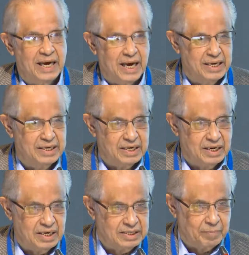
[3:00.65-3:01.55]
and
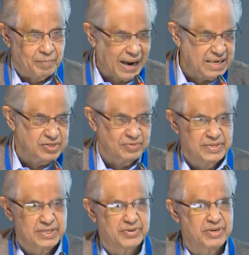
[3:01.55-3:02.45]
uh, the banks of
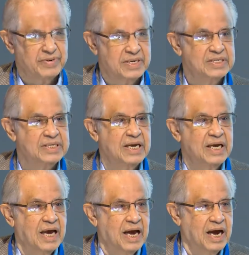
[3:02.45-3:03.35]
these rivers
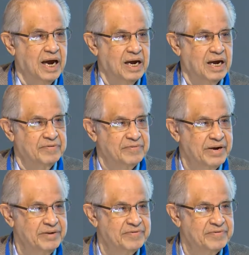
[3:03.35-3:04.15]
uh, very